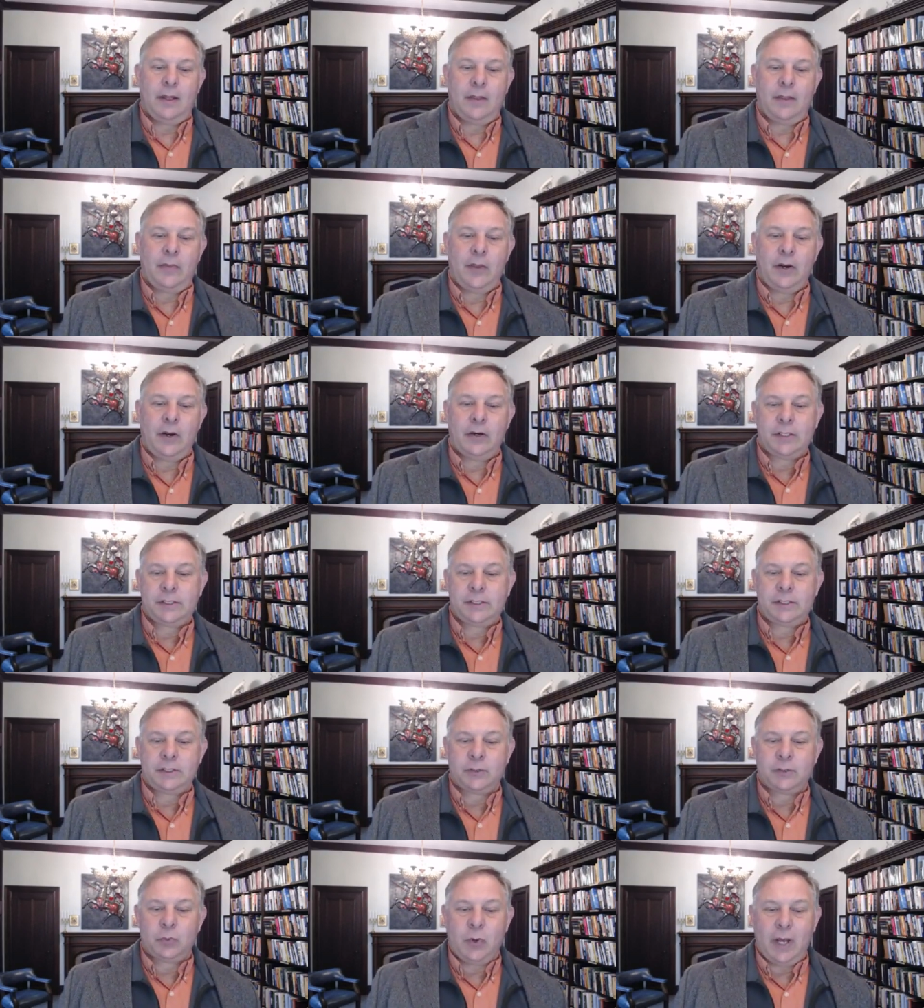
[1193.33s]
There is
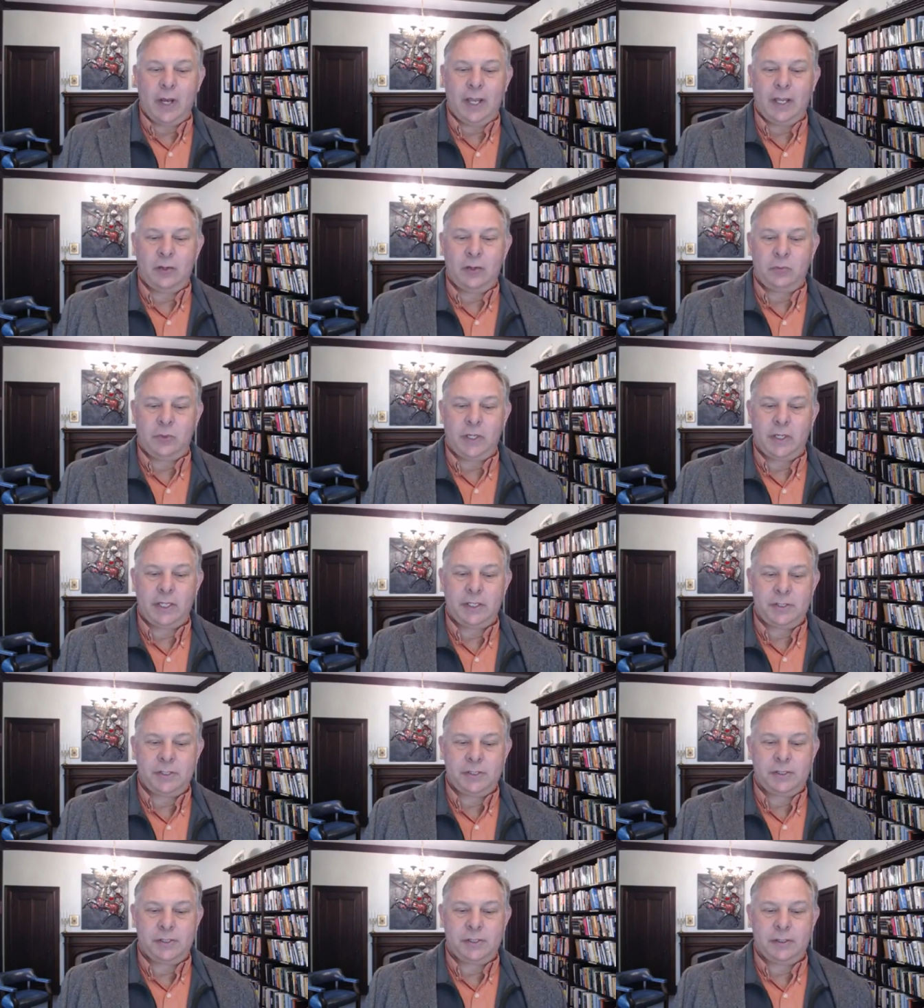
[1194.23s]
this way in
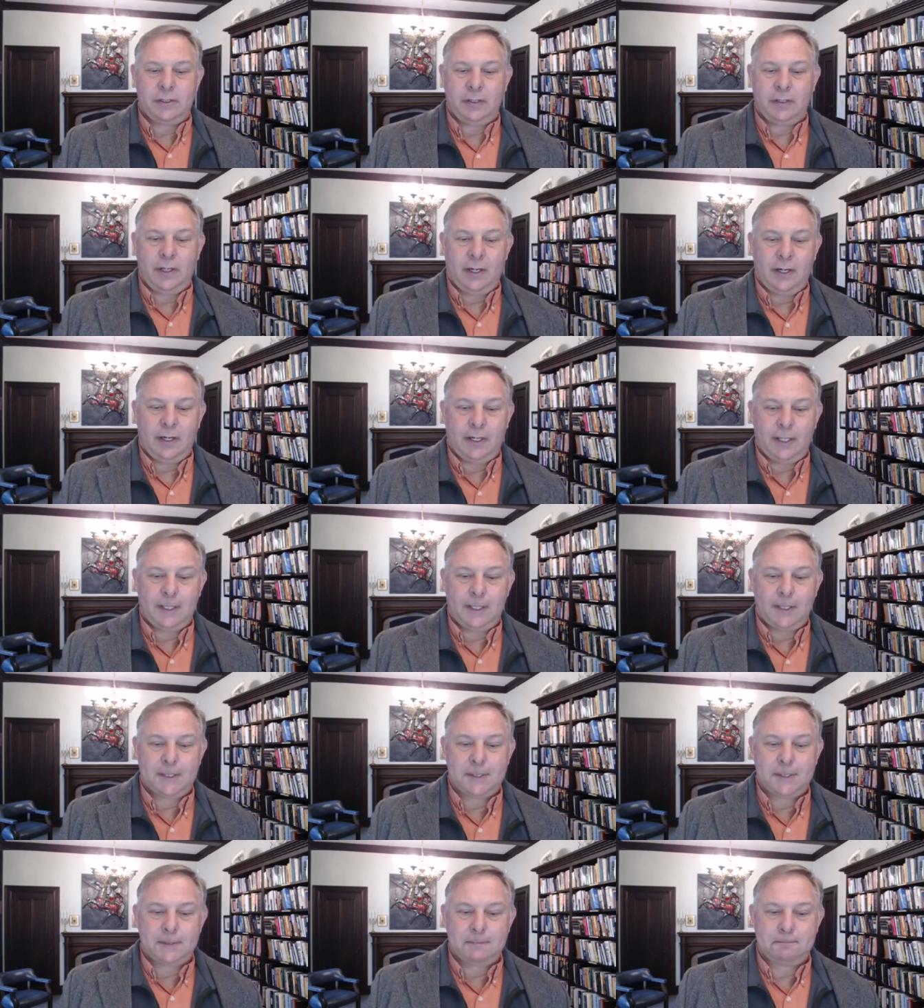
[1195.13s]
which
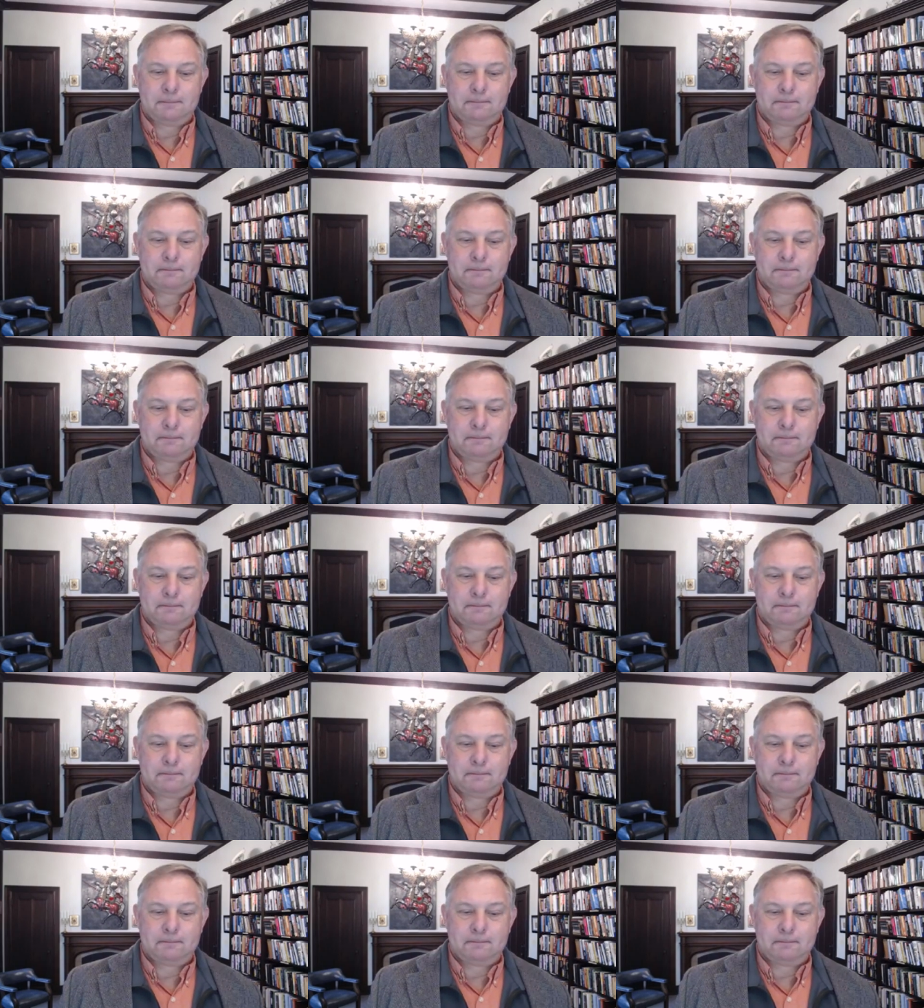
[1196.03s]
that